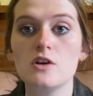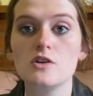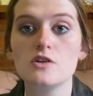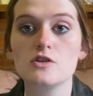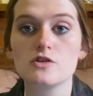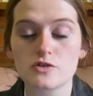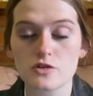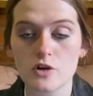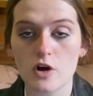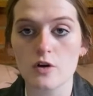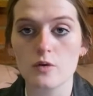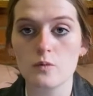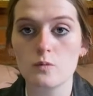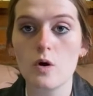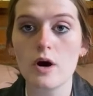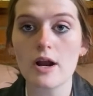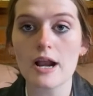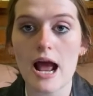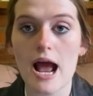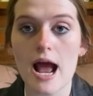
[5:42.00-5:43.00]
So
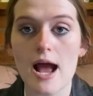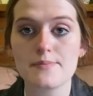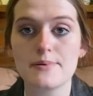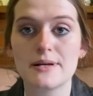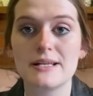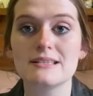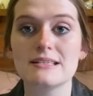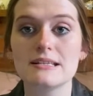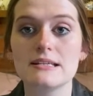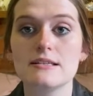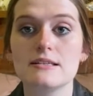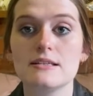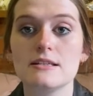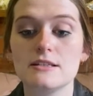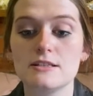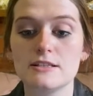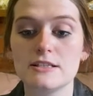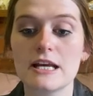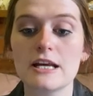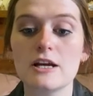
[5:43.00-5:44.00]
what happens is this
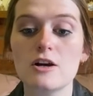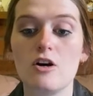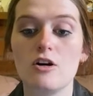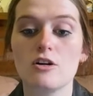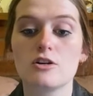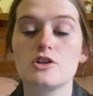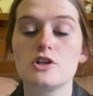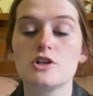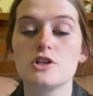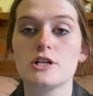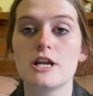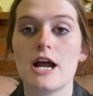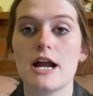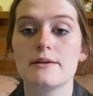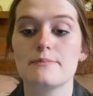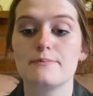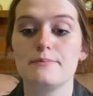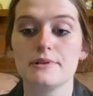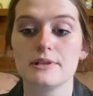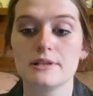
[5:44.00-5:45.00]

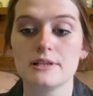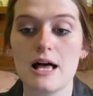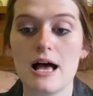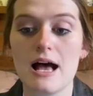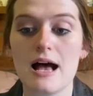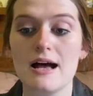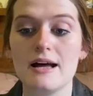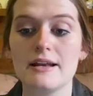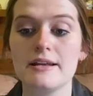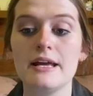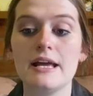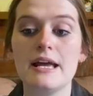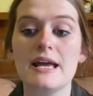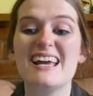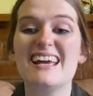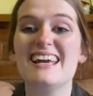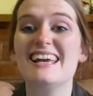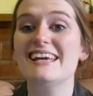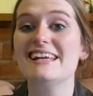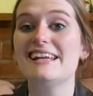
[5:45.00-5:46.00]
deoxygenated blood,
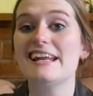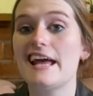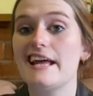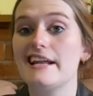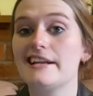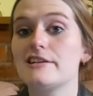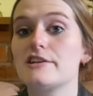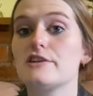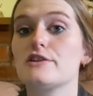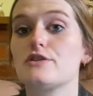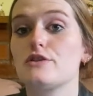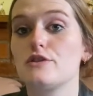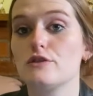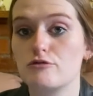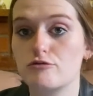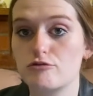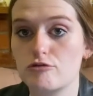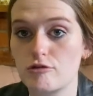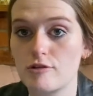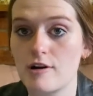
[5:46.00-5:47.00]
it enters the
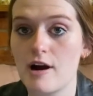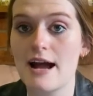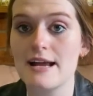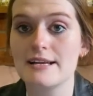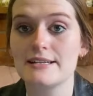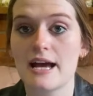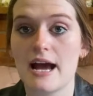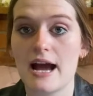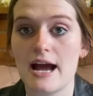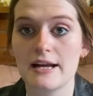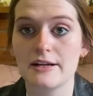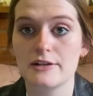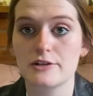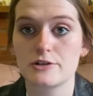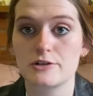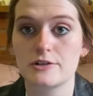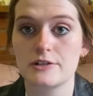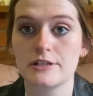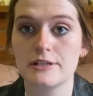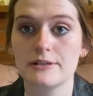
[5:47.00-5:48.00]
right
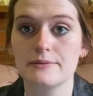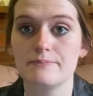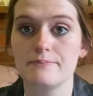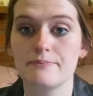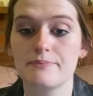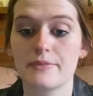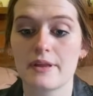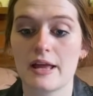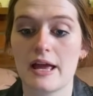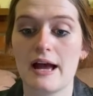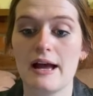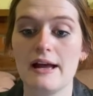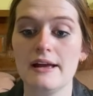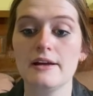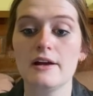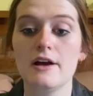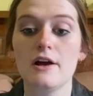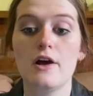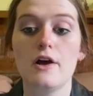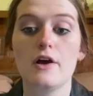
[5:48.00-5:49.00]
atrium, okay?
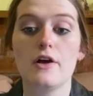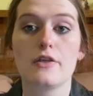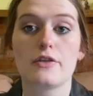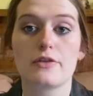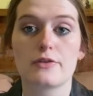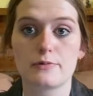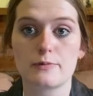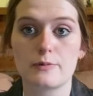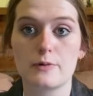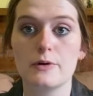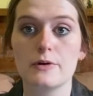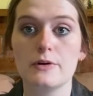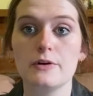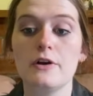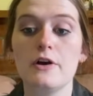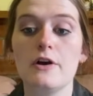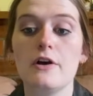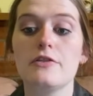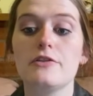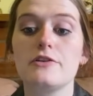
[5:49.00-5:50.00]

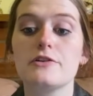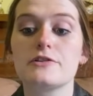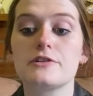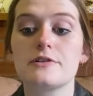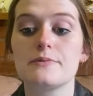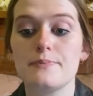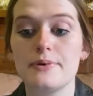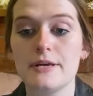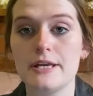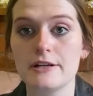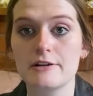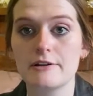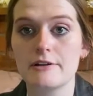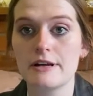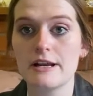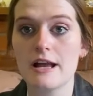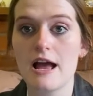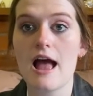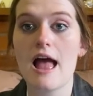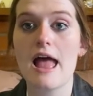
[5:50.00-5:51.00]
Through the
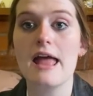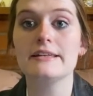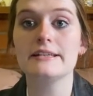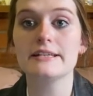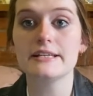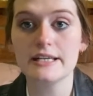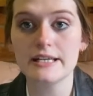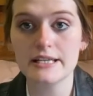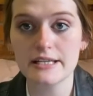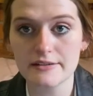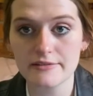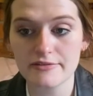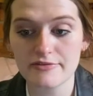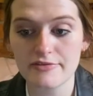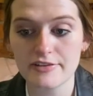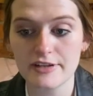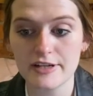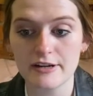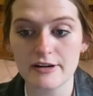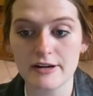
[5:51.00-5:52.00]
superior and
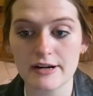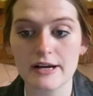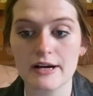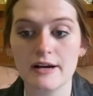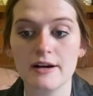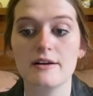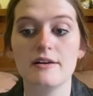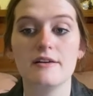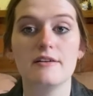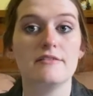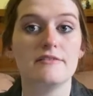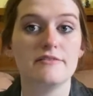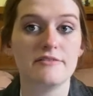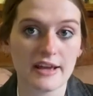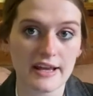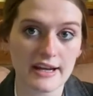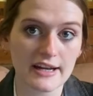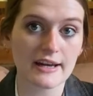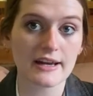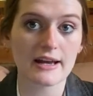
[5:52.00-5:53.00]
inferior
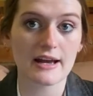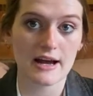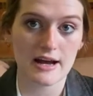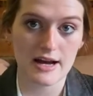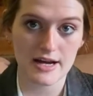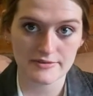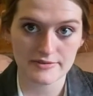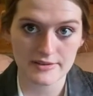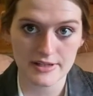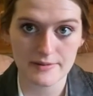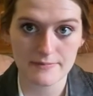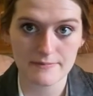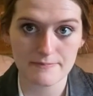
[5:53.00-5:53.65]
vena cava.